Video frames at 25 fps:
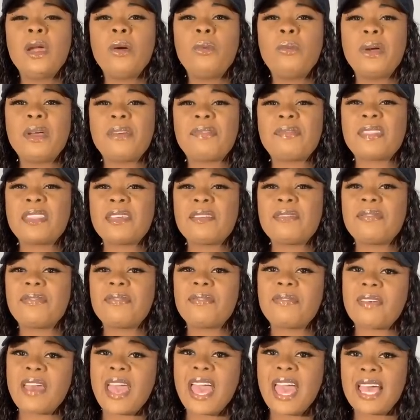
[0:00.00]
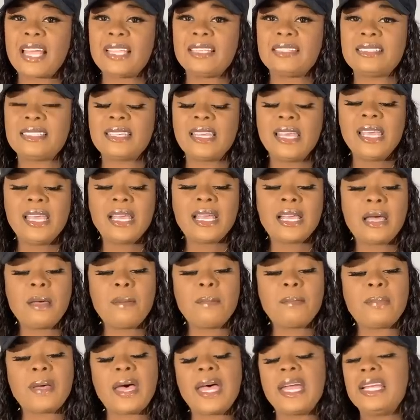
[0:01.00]
with the fat
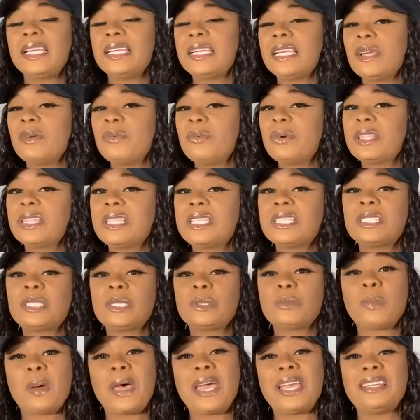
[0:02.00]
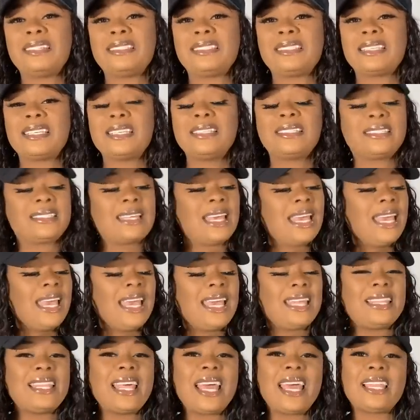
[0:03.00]
combining with the spices
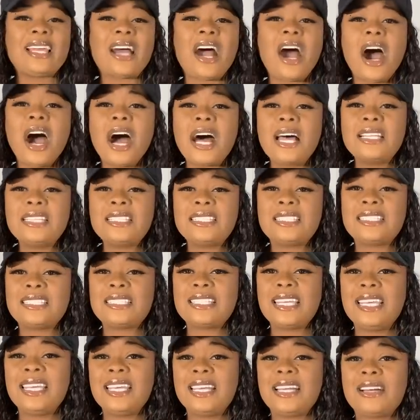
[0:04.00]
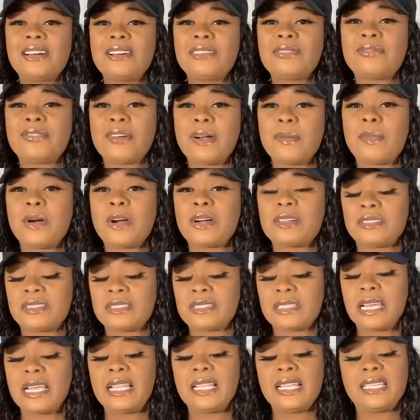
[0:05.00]
and that hot sear from our
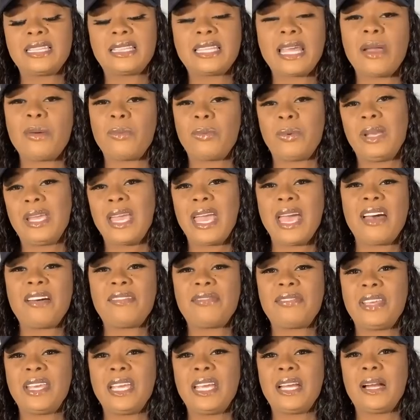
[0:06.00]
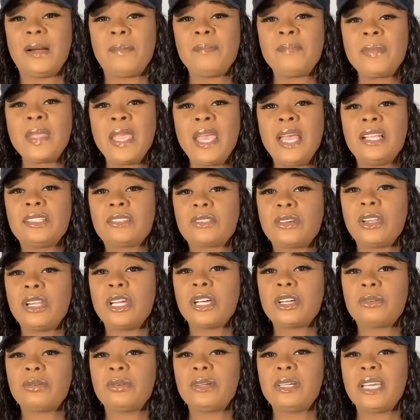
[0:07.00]
skillet that we have here is going
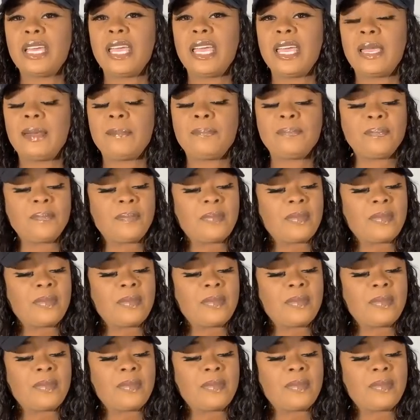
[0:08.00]
to create,